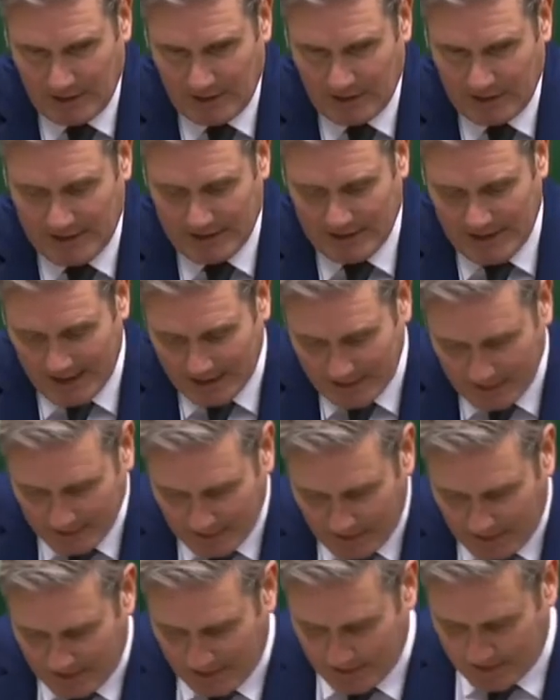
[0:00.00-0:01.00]
Standing
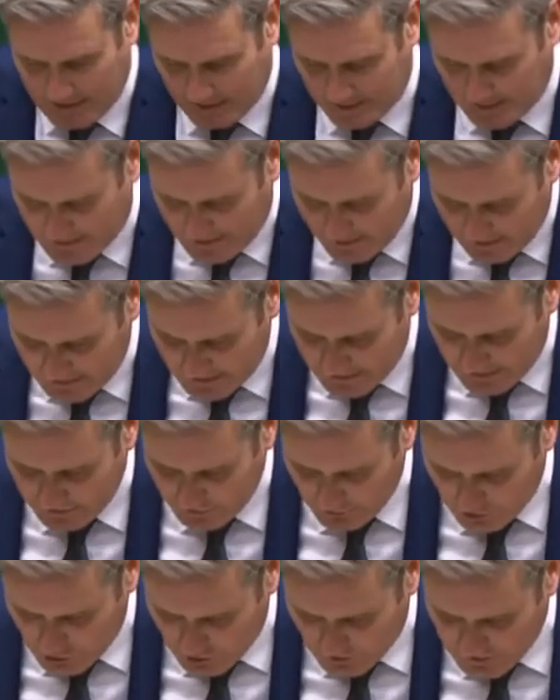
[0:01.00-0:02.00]
there, he said testing
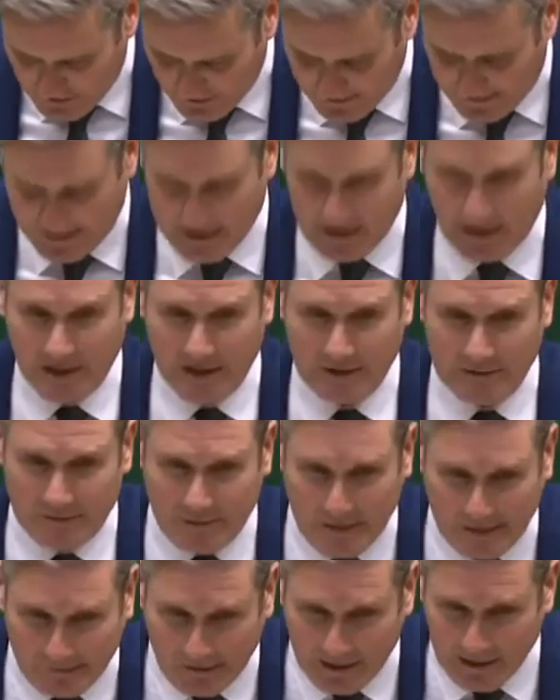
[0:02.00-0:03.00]
and tracing has
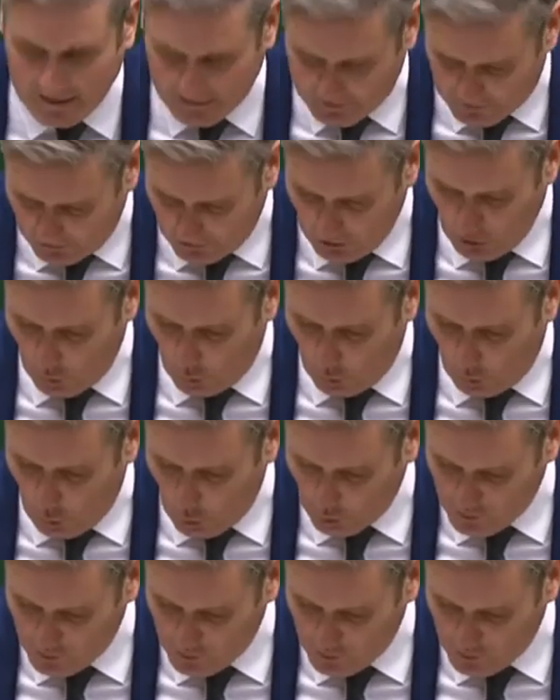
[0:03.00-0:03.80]
very little or